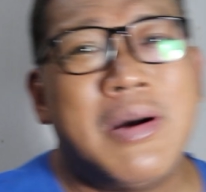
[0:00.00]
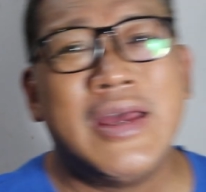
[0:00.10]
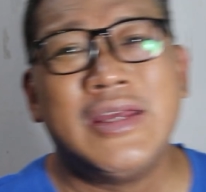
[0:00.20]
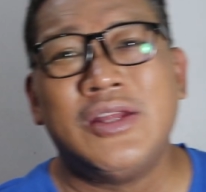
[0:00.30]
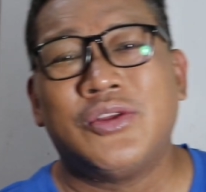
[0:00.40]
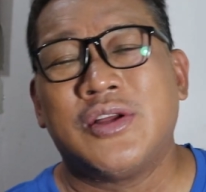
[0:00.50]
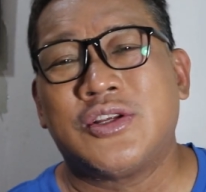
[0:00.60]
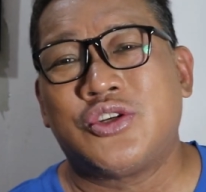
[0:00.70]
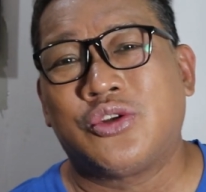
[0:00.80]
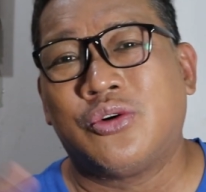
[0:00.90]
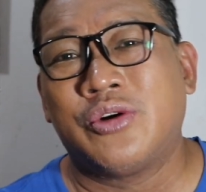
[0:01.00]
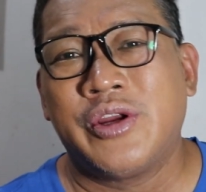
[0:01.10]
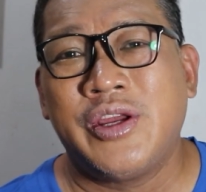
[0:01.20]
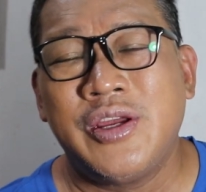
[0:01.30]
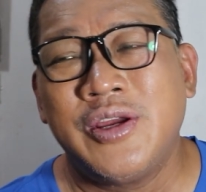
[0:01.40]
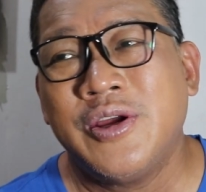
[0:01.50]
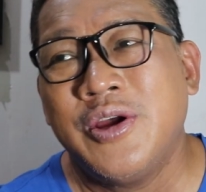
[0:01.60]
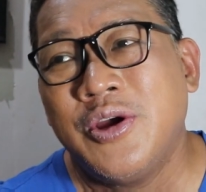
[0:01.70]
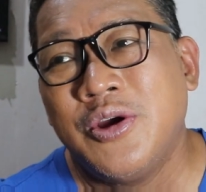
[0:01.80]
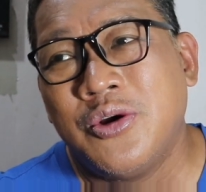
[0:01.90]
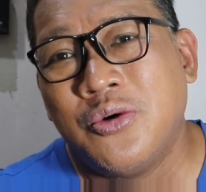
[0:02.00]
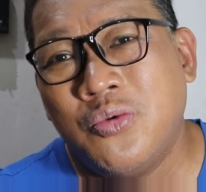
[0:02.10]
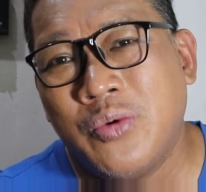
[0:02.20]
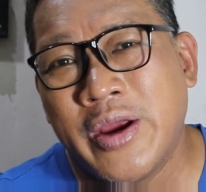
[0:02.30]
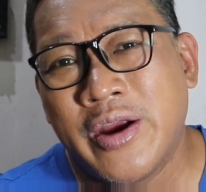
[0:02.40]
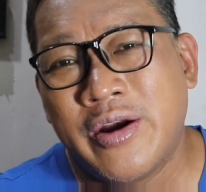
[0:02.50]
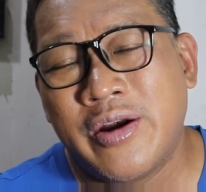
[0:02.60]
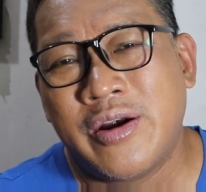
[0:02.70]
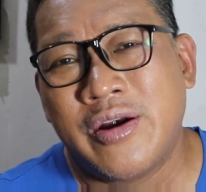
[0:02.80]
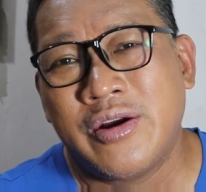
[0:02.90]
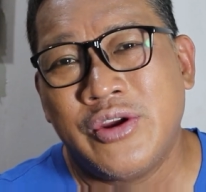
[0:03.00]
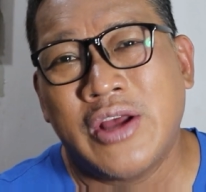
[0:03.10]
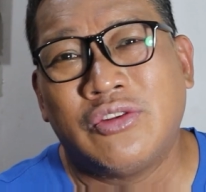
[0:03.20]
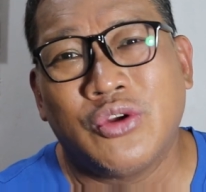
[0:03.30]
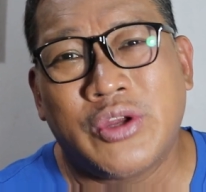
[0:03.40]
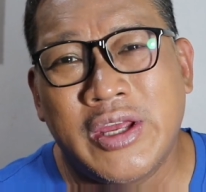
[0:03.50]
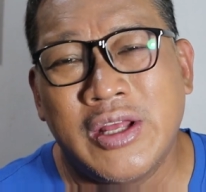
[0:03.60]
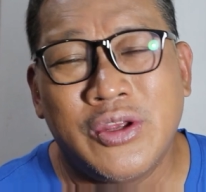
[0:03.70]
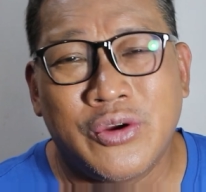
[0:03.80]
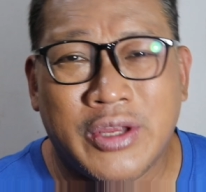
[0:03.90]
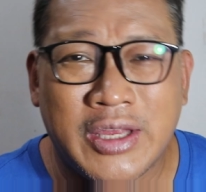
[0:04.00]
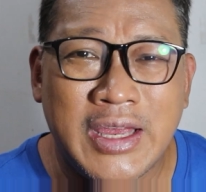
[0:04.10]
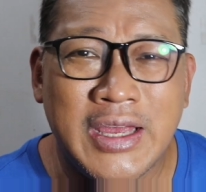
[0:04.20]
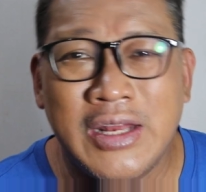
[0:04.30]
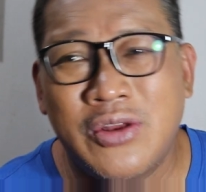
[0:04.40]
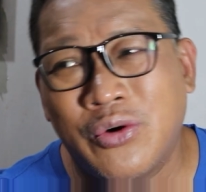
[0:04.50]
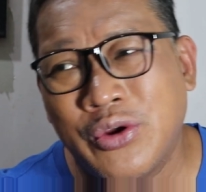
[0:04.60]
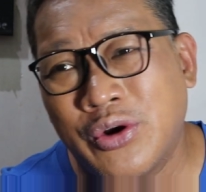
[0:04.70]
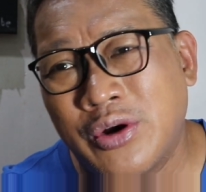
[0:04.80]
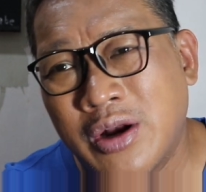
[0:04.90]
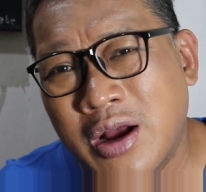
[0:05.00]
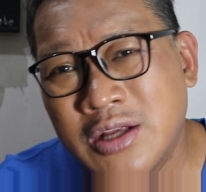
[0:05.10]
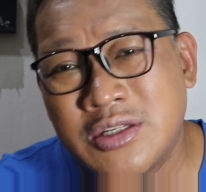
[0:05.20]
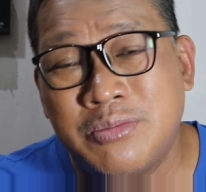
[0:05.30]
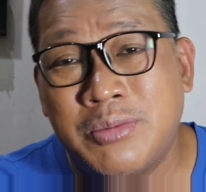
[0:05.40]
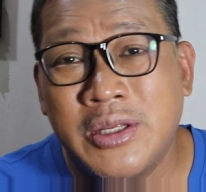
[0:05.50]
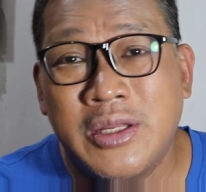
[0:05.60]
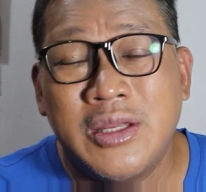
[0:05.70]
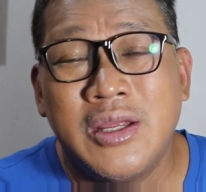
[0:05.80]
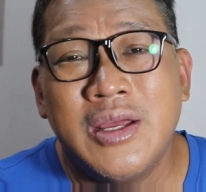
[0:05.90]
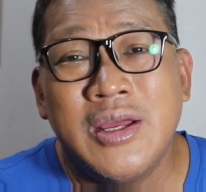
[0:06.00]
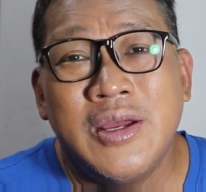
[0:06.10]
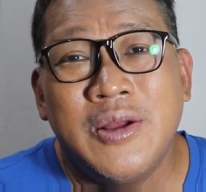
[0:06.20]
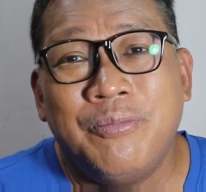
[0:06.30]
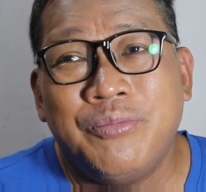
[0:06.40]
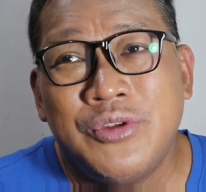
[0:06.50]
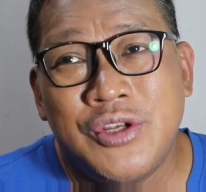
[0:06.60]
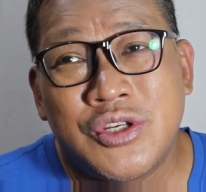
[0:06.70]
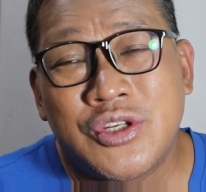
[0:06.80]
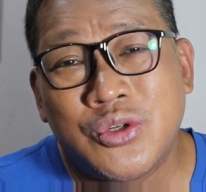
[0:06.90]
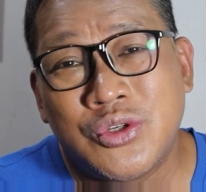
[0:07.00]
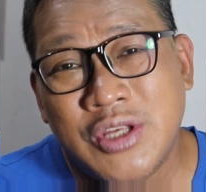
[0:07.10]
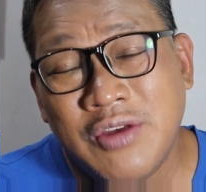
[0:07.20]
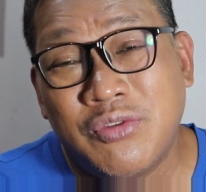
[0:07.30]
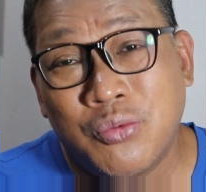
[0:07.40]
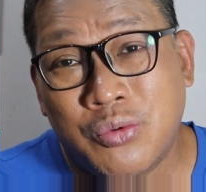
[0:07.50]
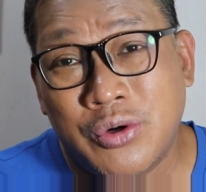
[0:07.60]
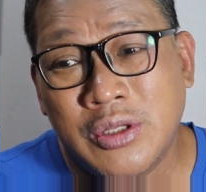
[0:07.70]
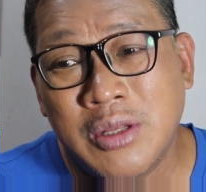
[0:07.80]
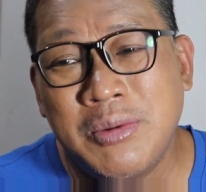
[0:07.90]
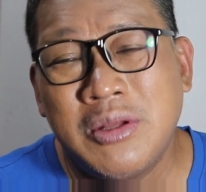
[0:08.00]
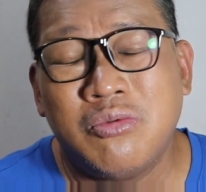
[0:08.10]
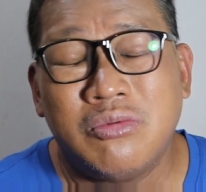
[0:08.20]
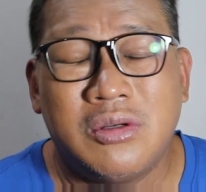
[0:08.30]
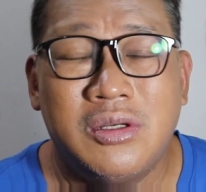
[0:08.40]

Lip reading: buying into that story where you had to kill your kid or your husband just to save the world. I mean,